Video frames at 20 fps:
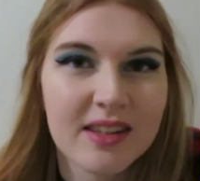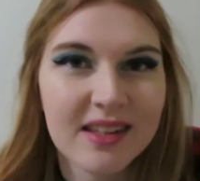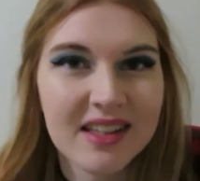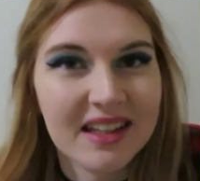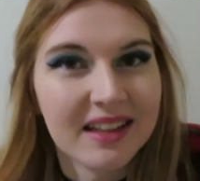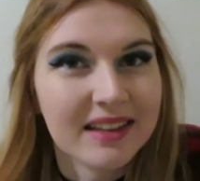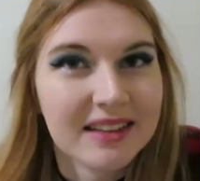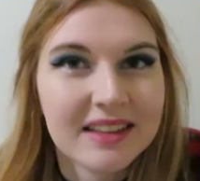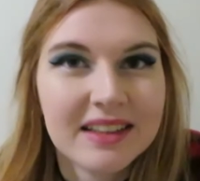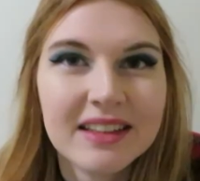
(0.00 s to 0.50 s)

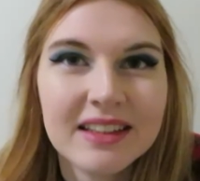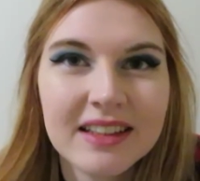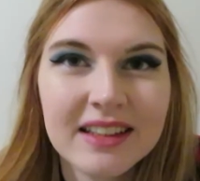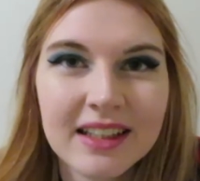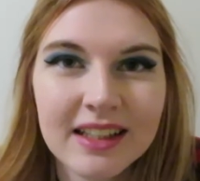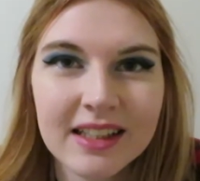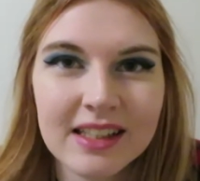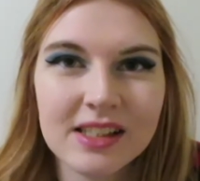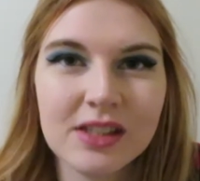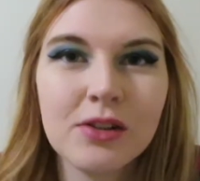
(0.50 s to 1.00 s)
thing.
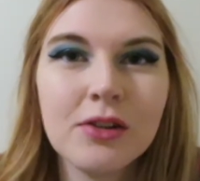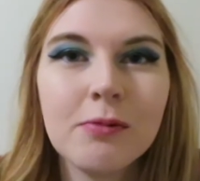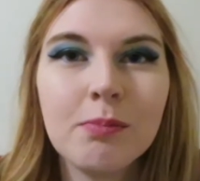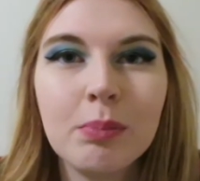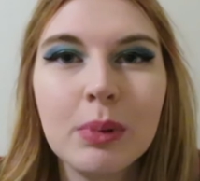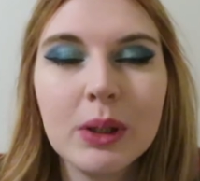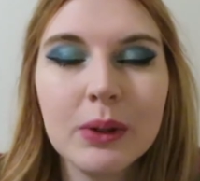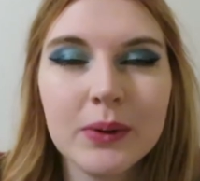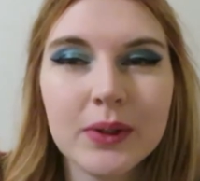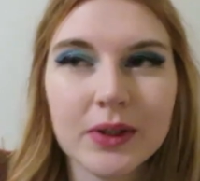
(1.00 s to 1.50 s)
Sort
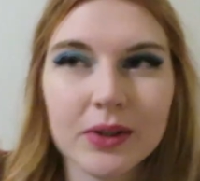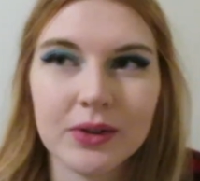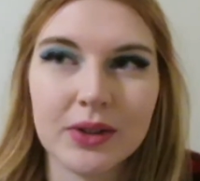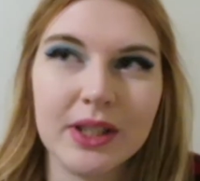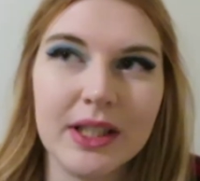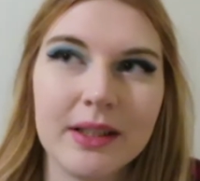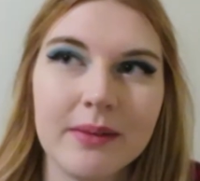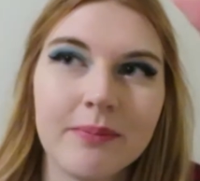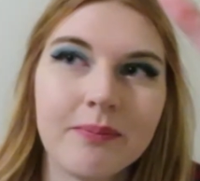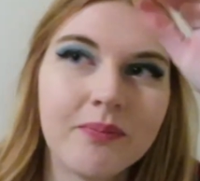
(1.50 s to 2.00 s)
of blue and
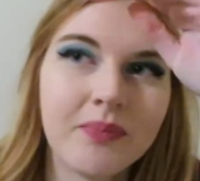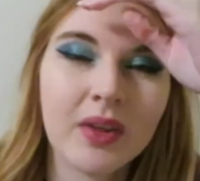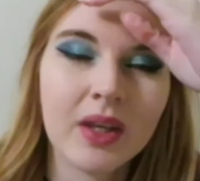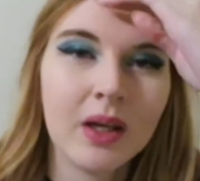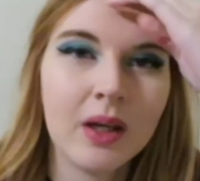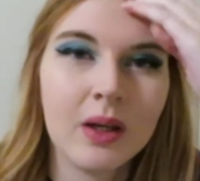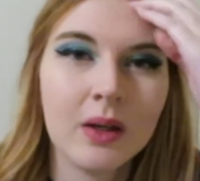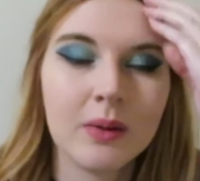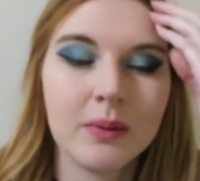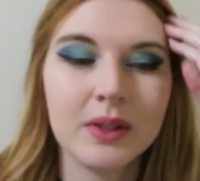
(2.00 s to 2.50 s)
green,
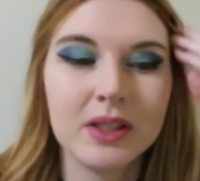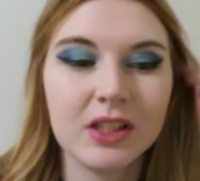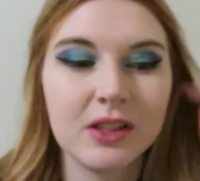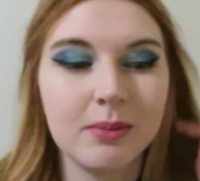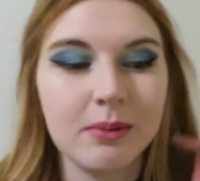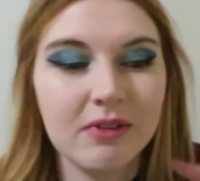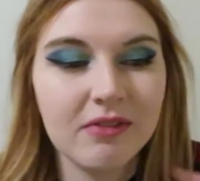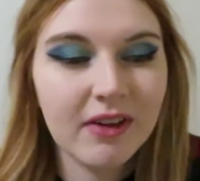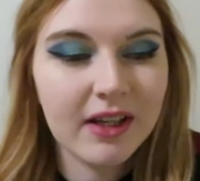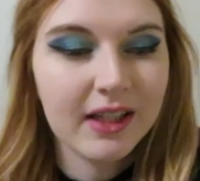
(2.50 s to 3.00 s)
which
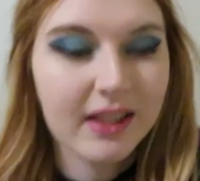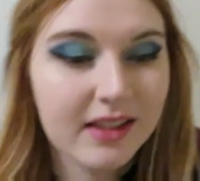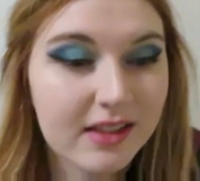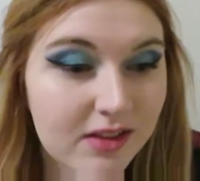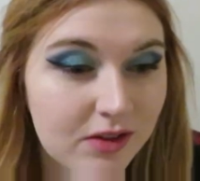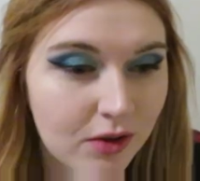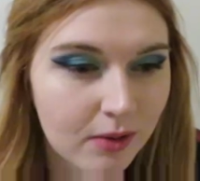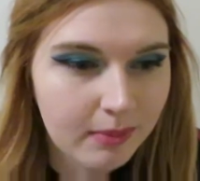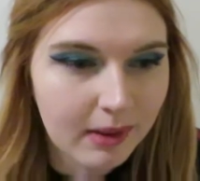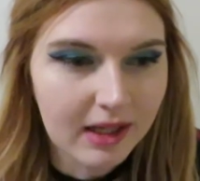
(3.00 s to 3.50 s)
to be fair,
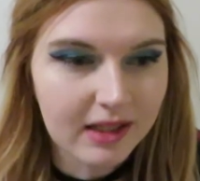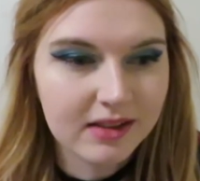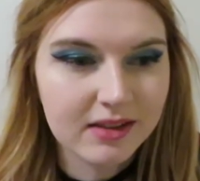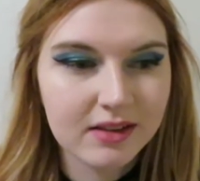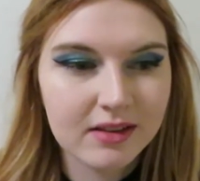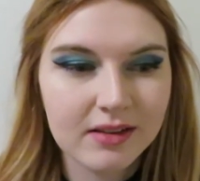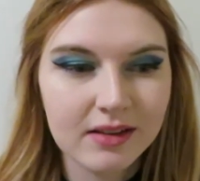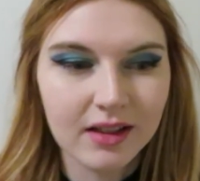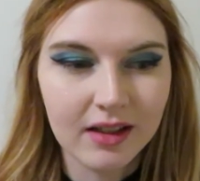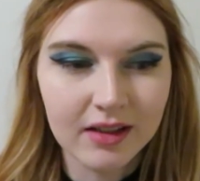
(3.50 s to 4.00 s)
it's not bad.
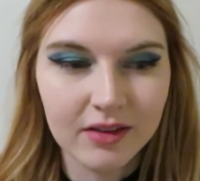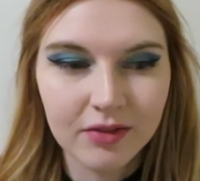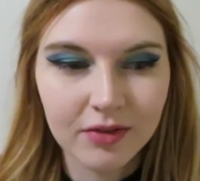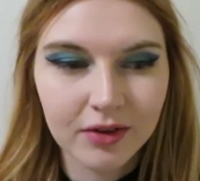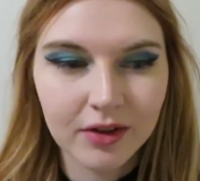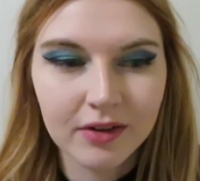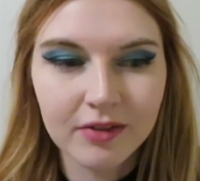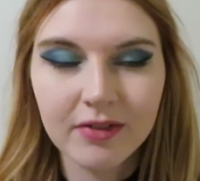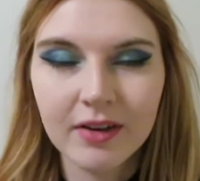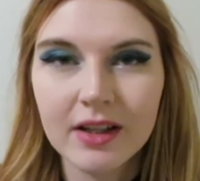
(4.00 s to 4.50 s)
Like,
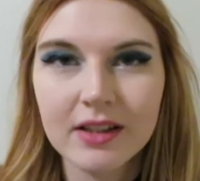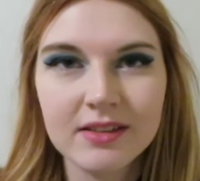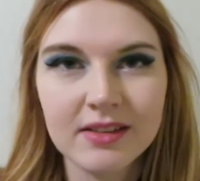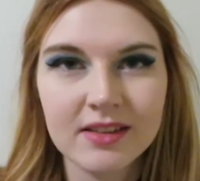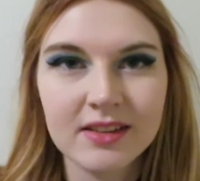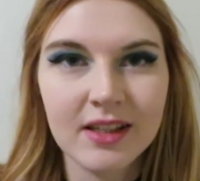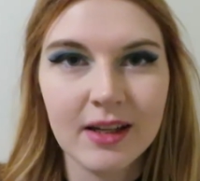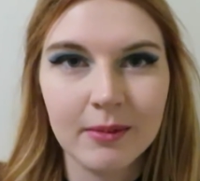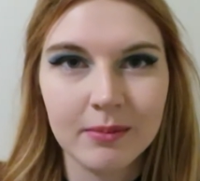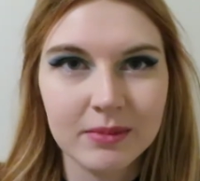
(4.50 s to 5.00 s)
for a first
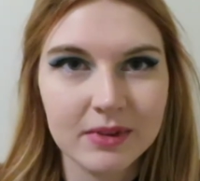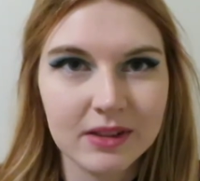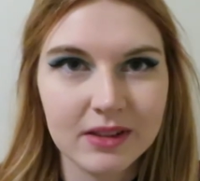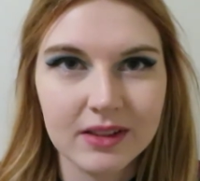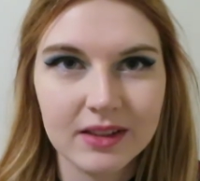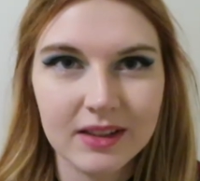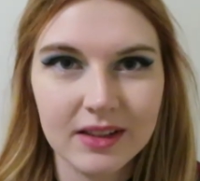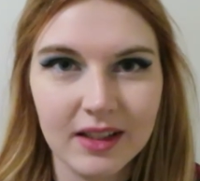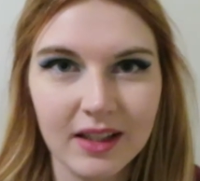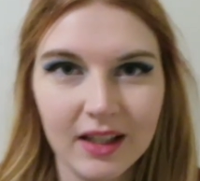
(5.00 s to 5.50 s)
attempt,
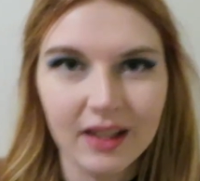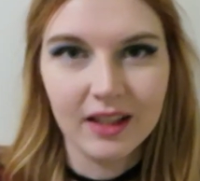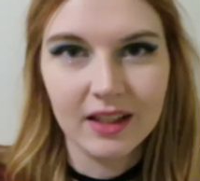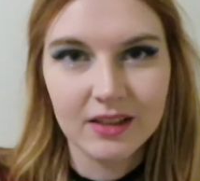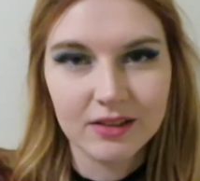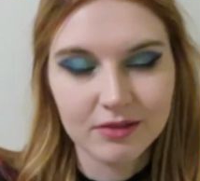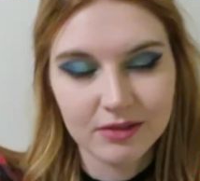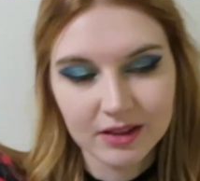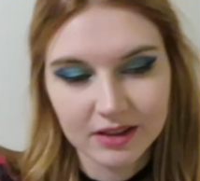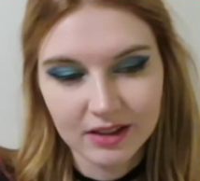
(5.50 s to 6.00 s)

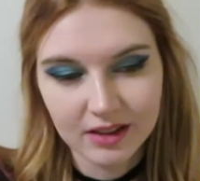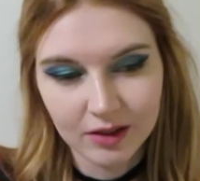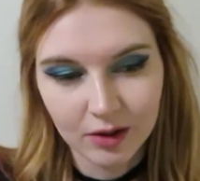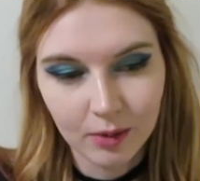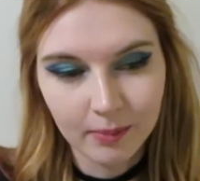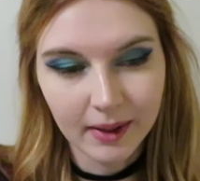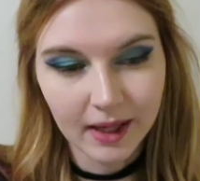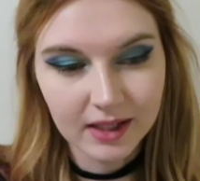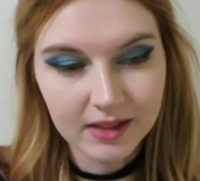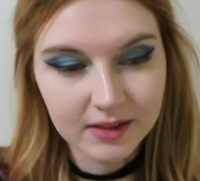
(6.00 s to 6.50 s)
it's really
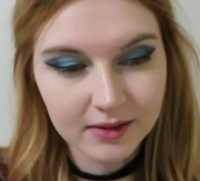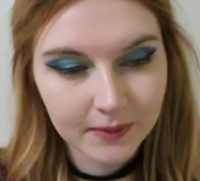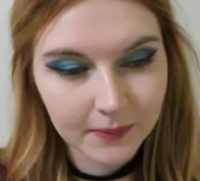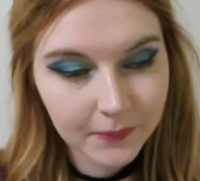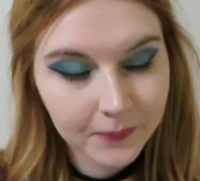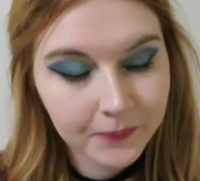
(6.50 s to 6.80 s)
not bad.